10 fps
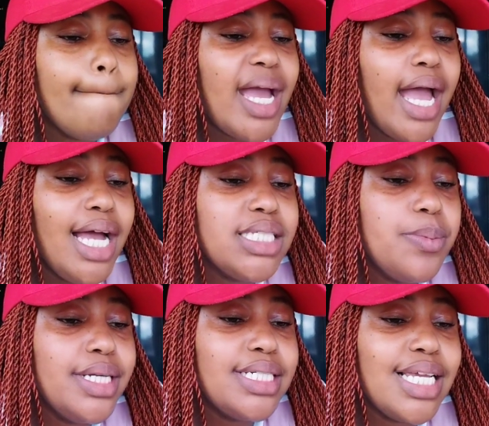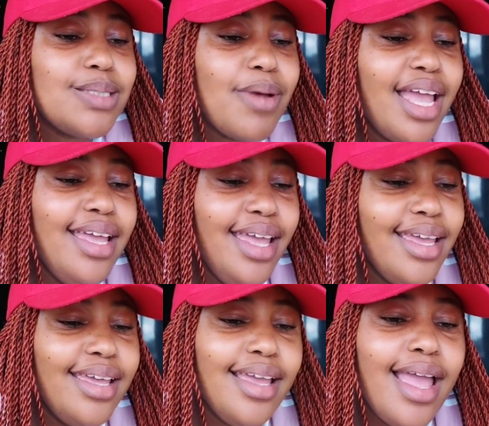My husband is
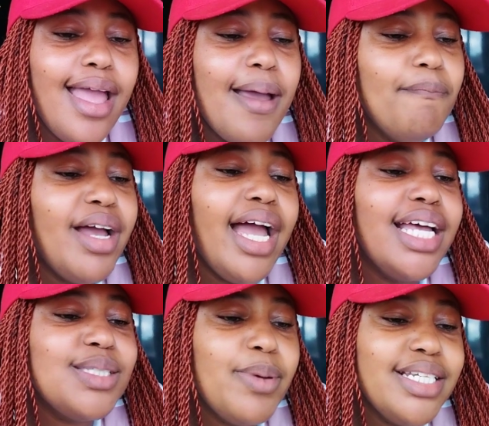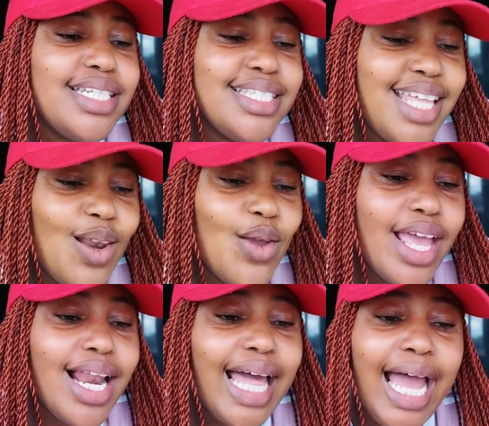the
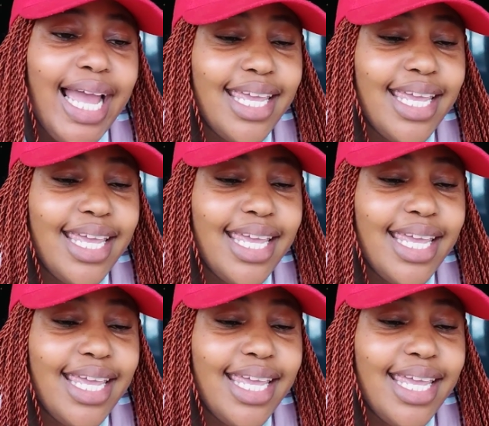loyal